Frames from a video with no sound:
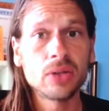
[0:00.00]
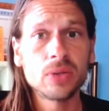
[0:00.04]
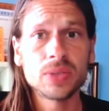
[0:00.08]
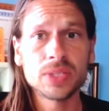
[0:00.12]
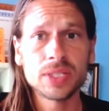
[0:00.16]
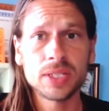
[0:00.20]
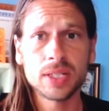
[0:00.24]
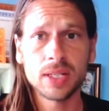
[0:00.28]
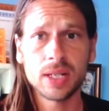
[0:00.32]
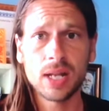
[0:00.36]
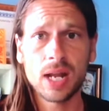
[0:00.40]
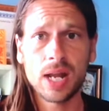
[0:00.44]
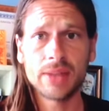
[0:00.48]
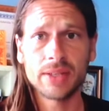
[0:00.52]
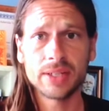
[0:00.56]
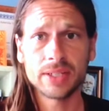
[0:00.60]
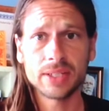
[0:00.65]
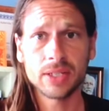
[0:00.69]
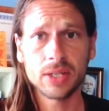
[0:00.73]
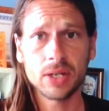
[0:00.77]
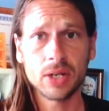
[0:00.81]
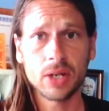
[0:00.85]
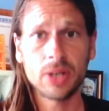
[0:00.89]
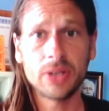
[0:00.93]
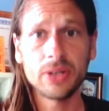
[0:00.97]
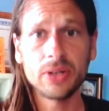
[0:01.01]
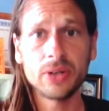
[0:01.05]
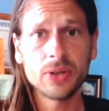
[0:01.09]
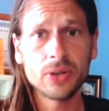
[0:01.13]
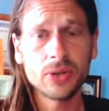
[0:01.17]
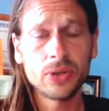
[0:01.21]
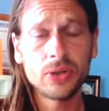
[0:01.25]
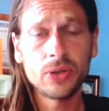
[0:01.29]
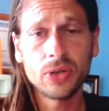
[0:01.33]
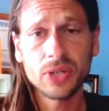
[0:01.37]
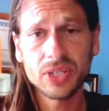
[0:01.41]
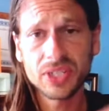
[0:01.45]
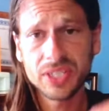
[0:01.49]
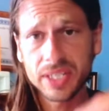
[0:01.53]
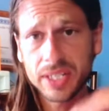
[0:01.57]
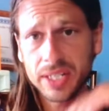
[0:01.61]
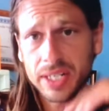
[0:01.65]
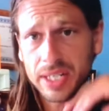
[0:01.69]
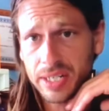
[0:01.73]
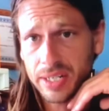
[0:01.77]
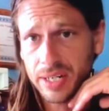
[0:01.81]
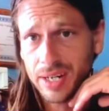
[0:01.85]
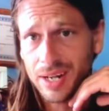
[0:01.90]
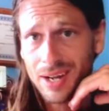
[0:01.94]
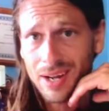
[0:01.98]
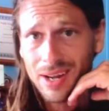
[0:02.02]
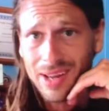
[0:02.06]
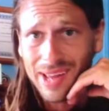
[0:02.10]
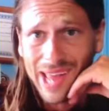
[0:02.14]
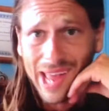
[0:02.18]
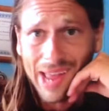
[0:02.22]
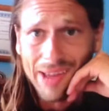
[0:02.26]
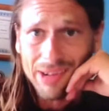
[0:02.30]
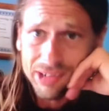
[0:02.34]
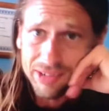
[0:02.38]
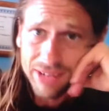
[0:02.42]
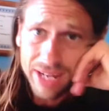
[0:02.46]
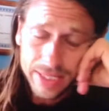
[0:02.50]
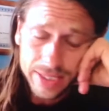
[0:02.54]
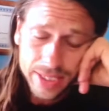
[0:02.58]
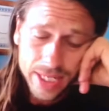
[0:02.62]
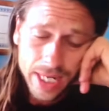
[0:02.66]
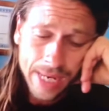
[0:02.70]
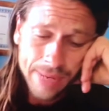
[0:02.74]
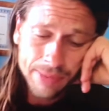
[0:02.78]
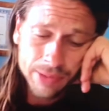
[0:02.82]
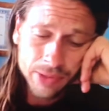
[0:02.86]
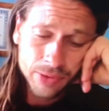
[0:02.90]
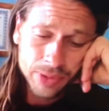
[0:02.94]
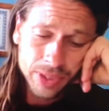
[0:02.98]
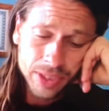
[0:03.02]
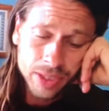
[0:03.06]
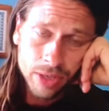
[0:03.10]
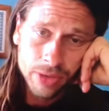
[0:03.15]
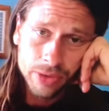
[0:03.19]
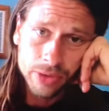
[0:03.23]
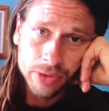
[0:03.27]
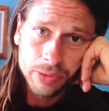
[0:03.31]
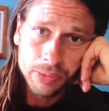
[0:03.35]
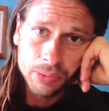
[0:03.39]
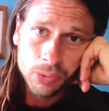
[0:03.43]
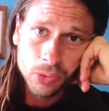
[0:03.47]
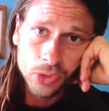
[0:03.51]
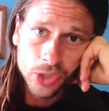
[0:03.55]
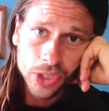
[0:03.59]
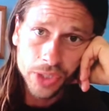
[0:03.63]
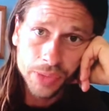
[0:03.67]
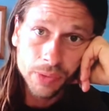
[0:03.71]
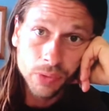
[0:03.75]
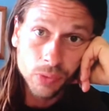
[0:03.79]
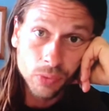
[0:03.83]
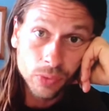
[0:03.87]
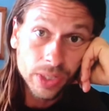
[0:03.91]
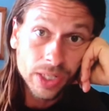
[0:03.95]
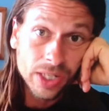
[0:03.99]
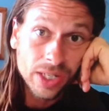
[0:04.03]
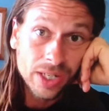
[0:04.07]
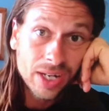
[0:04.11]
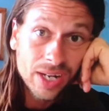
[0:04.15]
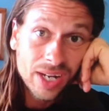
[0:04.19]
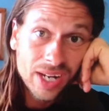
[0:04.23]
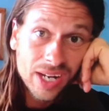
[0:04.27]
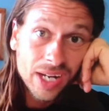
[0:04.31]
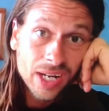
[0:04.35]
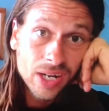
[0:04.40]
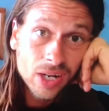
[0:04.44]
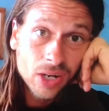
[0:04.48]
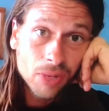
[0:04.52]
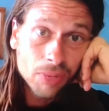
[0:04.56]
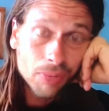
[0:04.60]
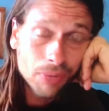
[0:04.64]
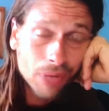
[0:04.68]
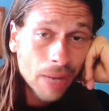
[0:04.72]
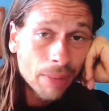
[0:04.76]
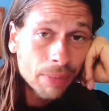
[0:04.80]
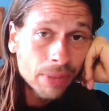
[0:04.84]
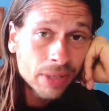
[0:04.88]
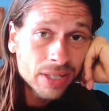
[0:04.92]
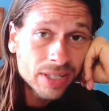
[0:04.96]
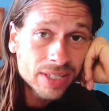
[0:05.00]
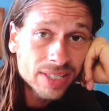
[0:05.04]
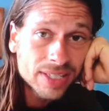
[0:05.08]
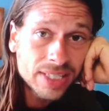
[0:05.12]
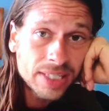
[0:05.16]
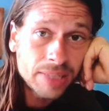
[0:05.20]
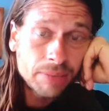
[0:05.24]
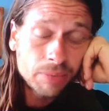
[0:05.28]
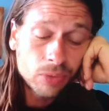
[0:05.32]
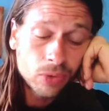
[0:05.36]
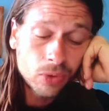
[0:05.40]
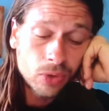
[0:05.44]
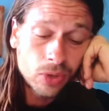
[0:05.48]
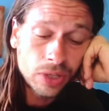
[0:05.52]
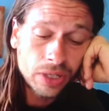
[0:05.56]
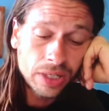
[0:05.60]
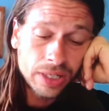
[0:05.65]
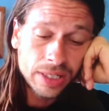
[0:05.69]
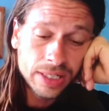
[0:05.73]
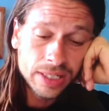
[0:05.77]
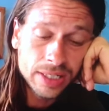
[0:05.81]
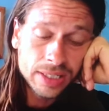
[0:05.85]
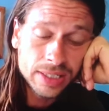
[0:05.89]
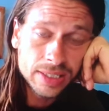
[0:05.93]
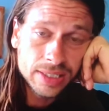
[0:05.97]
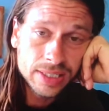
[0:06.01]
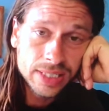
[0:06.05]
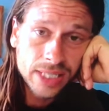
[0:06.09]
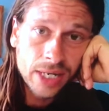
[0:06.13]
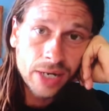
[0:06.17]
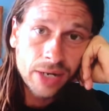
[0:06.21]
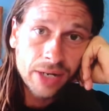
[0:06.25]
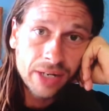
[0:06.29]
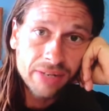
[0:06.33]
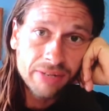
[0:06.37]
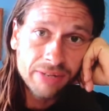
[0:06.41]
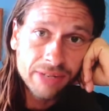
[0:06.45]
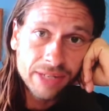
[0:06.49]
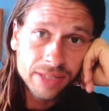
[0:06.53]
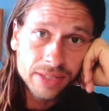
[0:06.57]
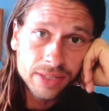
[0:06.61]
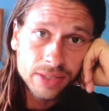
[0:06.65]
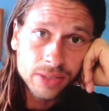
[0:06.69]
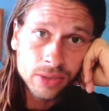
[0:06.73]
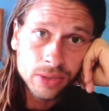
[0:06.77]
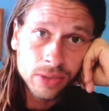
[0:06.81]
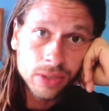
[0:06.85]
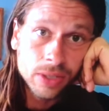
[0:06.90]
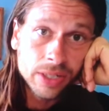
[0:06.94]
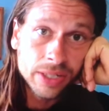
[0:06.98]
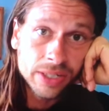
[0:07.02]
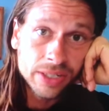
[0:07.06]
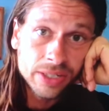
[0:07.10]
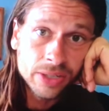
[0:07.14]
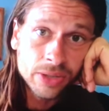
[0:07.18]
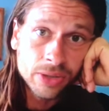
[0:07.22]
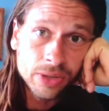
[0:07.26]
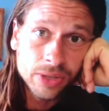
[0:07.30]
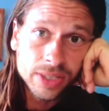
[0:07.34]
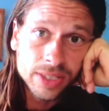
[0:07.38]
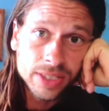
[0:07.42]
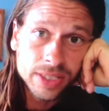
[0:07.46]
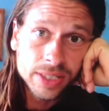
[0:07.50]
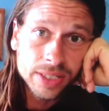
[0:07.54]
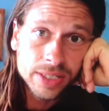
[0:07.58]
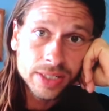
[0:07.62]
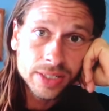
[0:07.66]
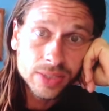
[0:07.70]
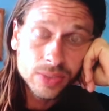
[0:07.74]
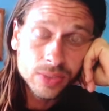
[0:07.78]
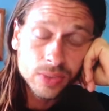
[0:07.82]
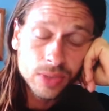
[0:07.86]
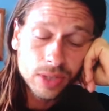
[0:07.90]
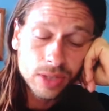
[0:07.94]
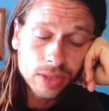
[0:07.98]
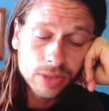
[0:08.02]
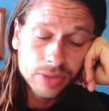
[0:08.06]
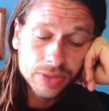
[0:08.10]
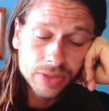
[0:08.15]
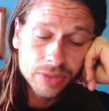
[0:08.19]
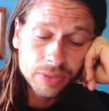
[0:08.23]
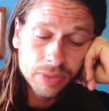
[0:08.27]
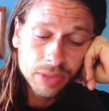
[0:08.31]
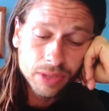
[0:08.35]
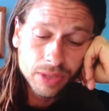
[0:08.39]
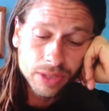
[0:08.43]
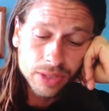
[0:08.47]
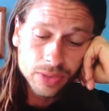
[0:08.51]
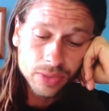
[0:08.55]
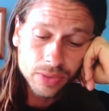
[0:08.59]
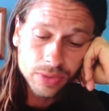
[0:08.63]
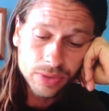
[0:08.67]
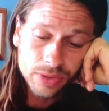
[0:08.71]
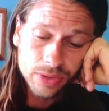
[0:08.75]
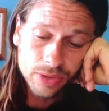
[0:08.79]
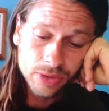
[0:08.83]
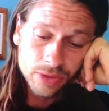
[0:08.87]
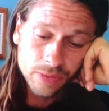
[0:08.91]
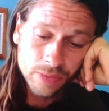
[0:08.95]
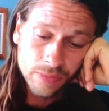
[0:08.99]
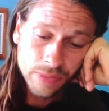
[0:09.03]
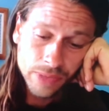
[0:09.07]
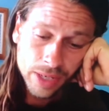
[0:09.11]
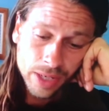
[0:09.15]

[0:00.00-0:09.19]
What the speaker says: there was a lot that's gone on in New York City, and I haven't even had time to read all the reports, but we are probably going to see more scary events going on in New York City as well, to be honest with you.